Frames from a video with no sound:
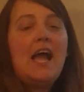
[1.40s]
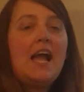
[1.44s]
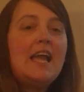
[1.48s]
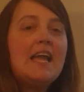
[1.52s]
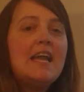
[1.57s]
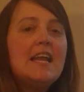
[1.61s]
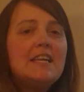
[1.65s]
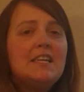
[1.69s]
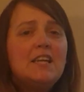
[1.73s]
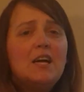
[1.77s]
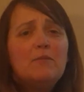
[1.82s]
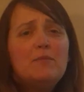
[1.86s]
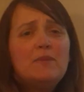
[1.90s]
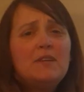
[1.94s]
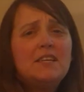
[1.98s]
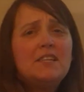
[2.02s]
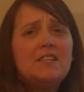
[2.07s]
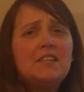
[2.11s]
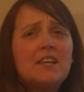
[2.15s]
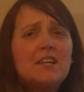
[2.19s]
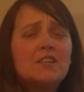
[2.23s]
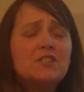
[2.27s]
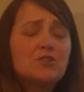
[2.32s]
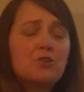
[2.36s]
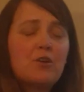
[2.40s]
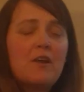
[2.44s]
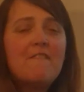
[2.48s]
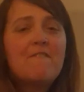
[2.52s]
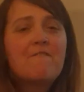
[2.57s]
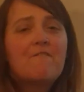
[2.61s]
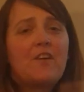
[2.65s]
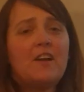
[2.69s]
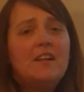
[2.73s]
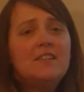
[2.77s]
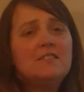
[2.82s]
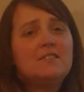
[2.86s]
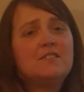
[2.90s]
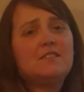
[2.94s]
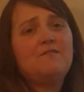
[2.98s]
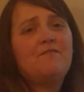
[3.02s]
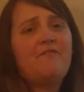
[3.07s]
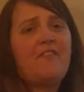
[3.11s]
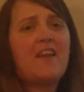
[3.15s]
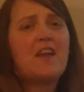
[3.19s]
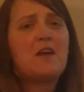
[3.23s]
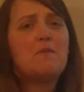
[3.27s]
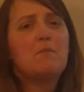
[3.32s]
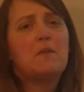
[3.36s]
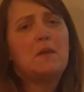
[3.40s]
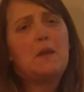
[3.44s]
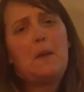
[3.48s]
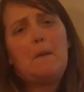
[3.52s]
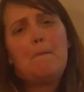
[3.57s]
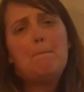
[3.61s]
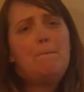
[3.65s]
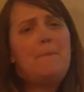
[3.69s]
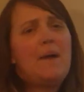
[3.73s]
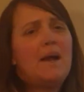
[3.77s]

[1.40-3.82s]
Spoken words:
Hey, WDSRA friends and family,